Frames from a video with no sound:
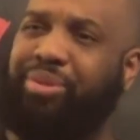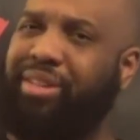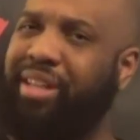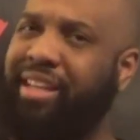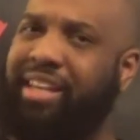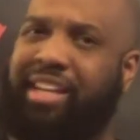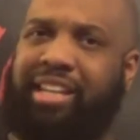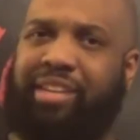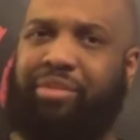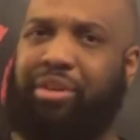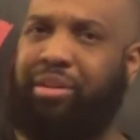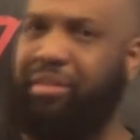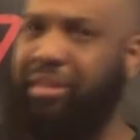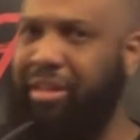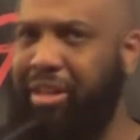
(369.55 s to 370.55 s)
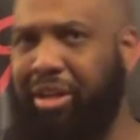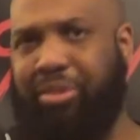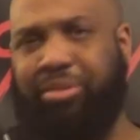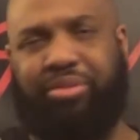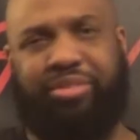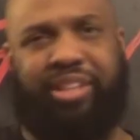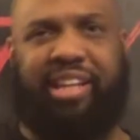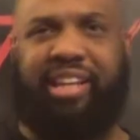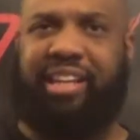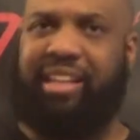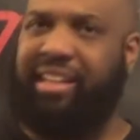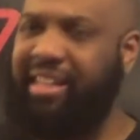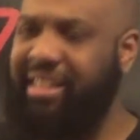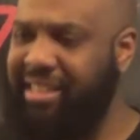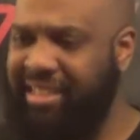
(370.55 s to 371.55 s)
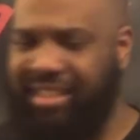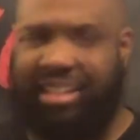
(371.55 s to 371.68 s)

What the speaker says: like Kelly rolling the nose thing, and it just